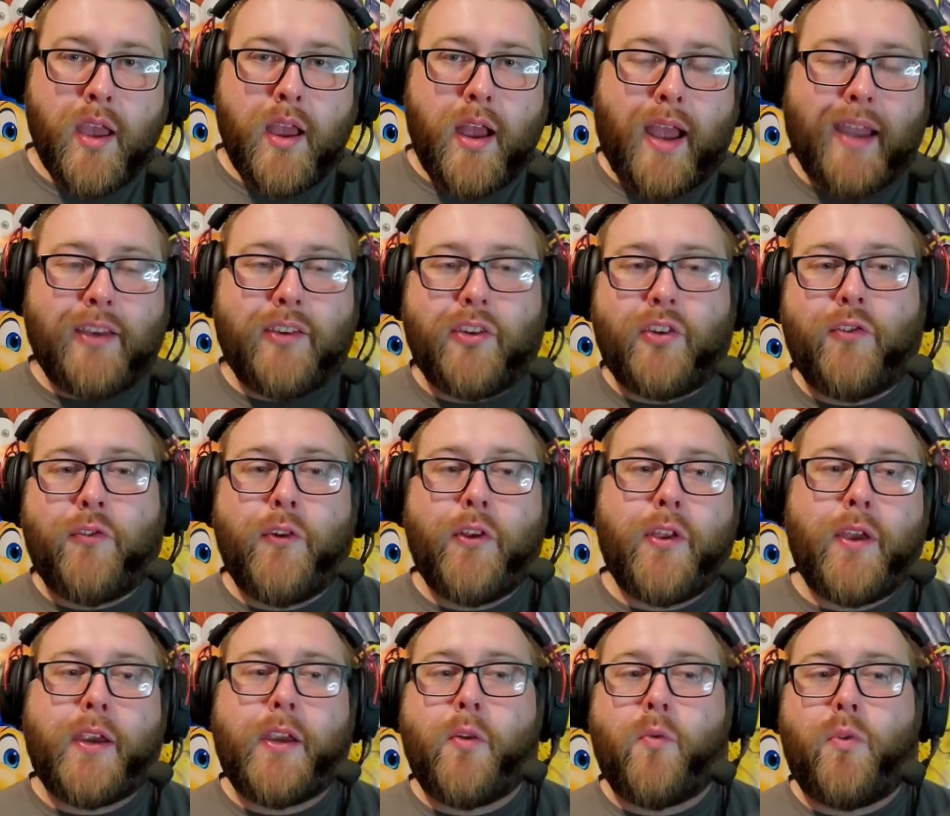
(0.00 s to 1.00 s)
I just feel
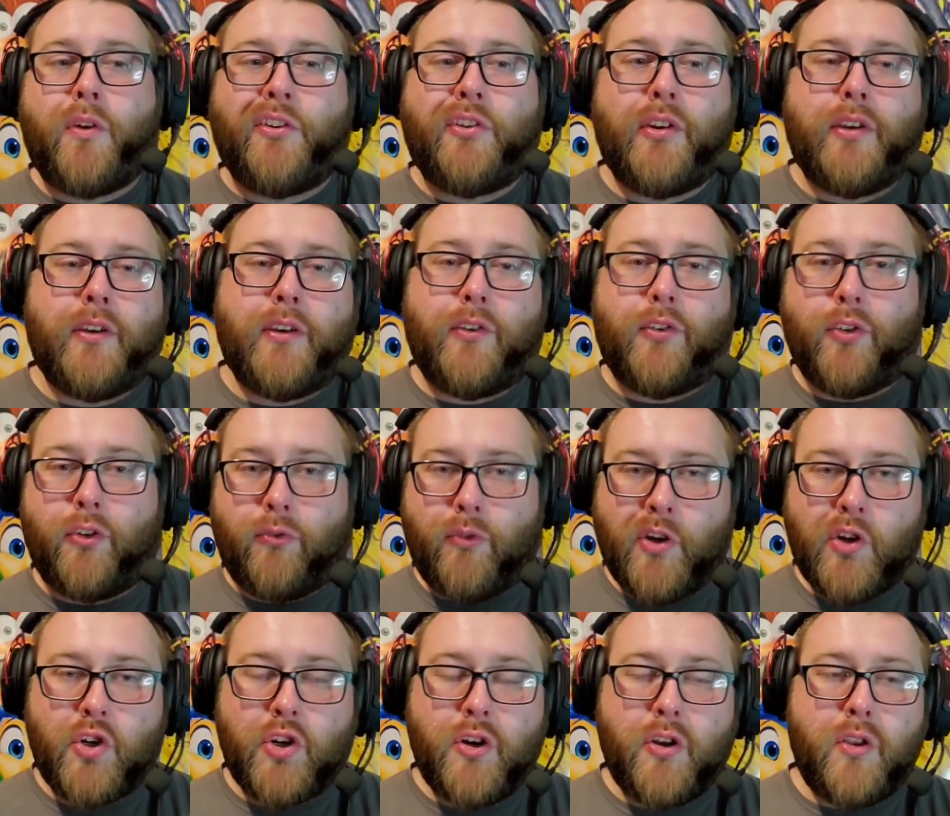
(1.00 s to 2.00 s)
like it wasn't as
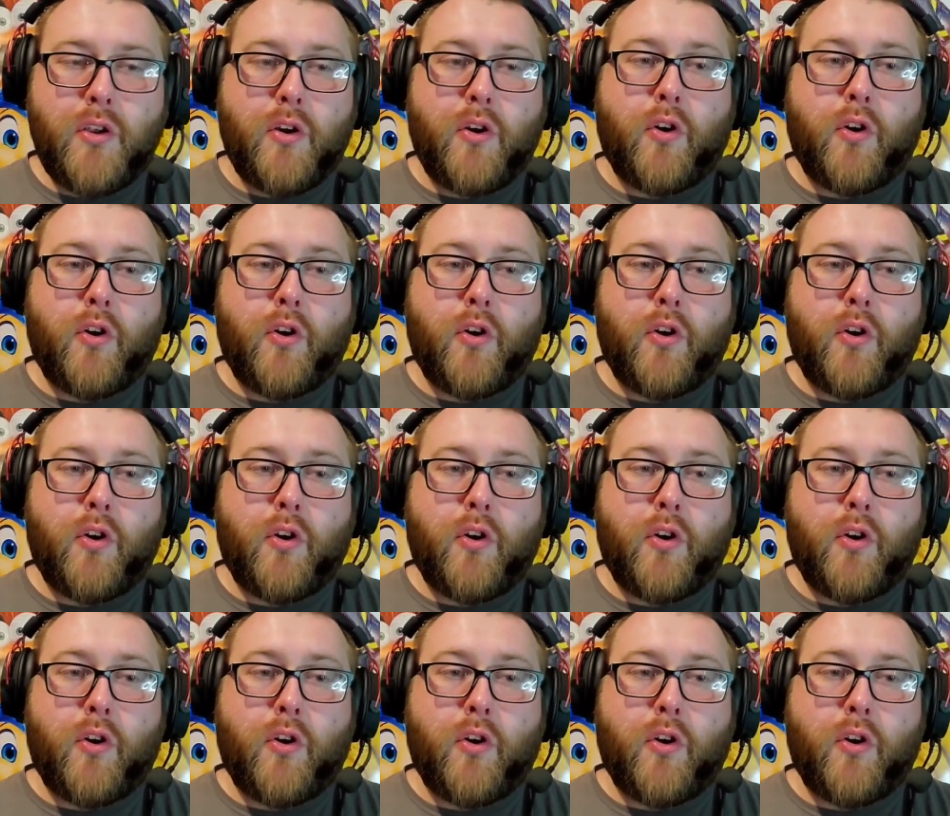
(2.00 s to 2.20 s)
original